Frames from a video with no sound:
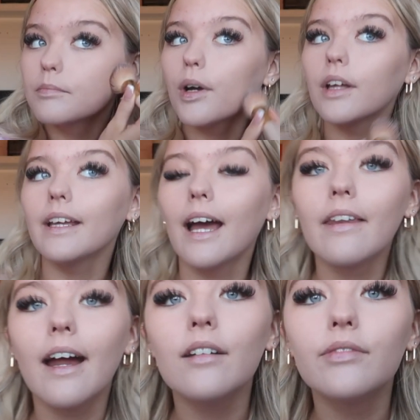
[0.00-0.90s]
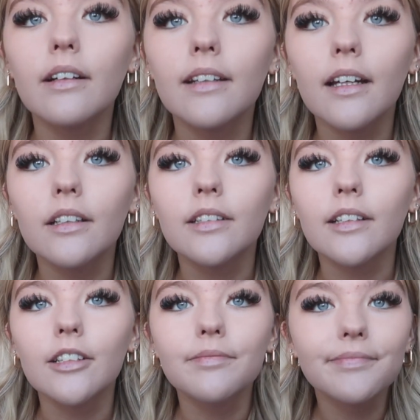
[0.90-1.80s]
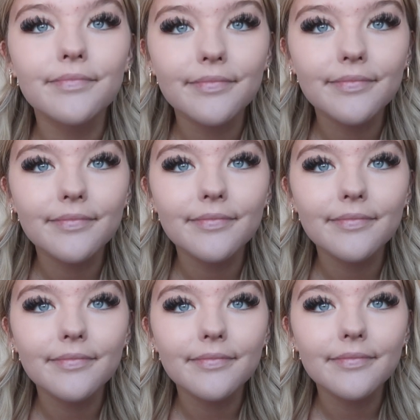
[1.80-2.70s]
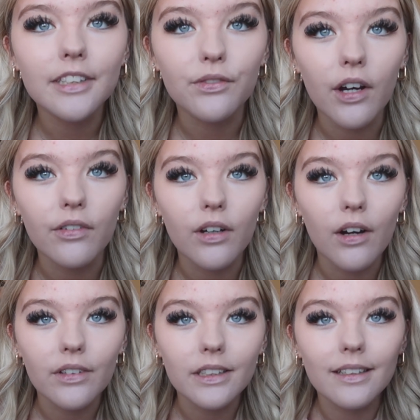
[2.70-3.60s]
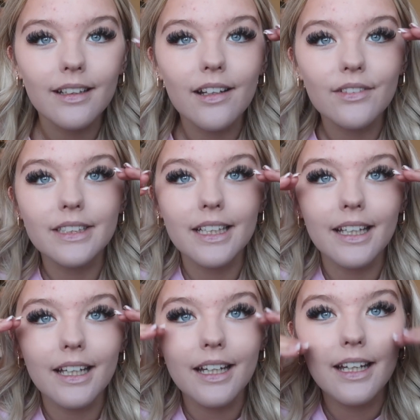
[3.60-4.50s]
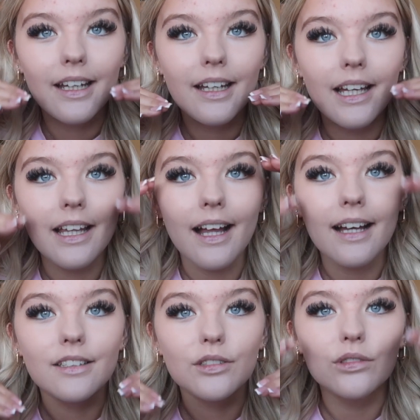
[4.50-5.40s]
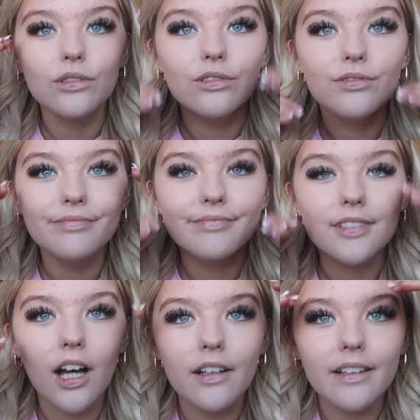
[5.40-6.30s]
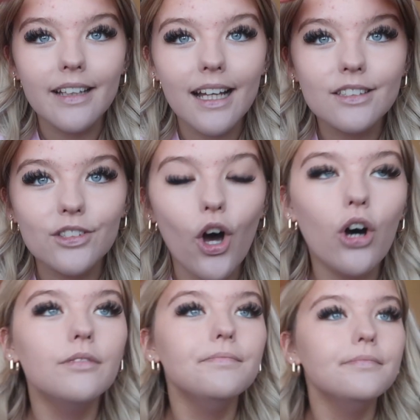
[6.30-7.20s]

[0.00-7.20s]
But yeah, that foundation is very full coverage. You can kind of see that's all done and that's not.